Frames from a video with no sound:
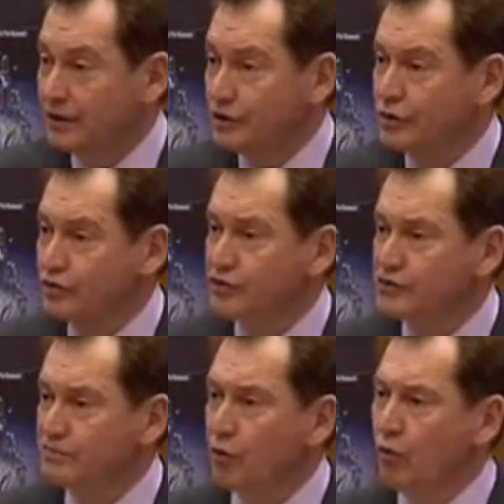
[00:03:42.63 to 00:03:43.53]

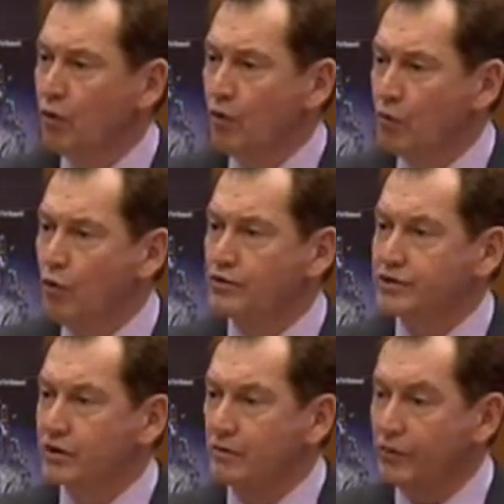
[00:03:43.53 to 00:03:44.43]
uses more
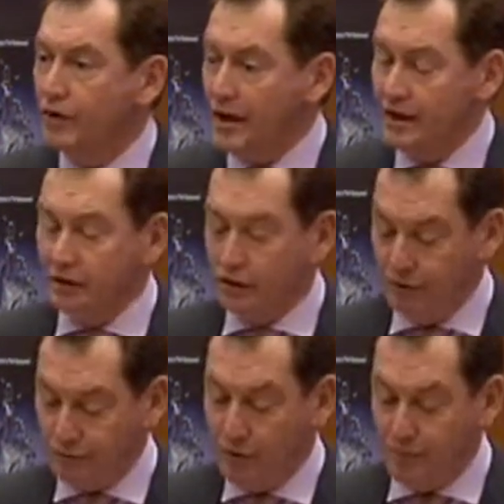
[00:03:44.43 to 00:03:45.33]
water per head
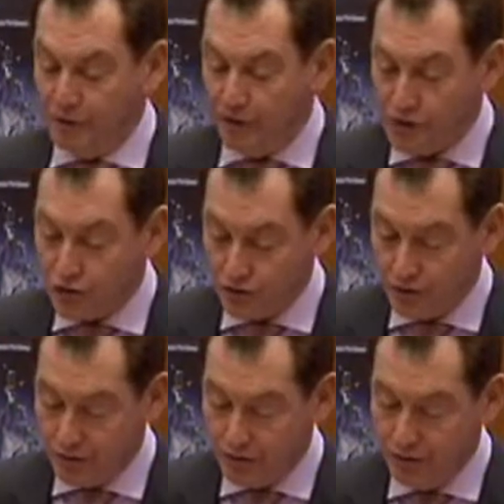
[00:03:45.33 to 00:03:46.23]
of
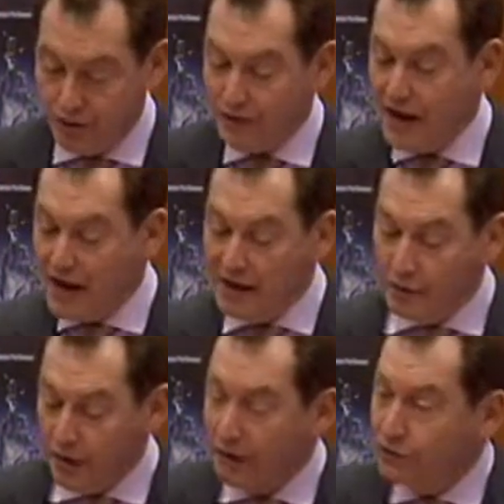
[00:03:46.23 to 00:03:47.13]
population than
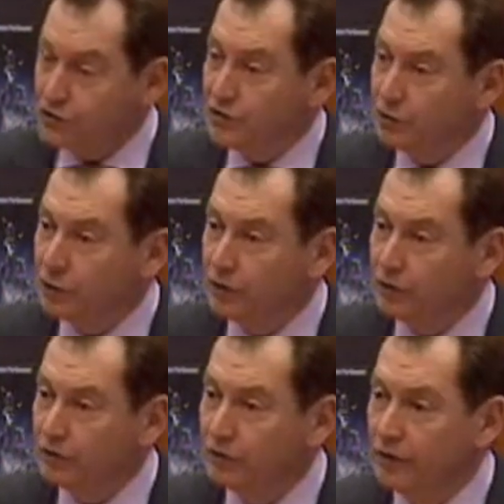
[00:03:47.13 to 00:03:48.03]
anywhere else in the
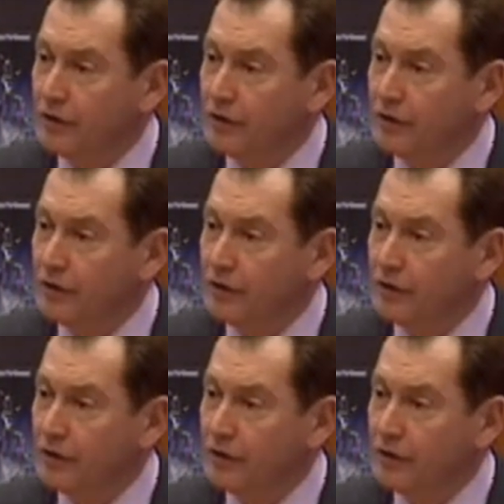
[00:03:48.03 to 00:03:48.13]
world,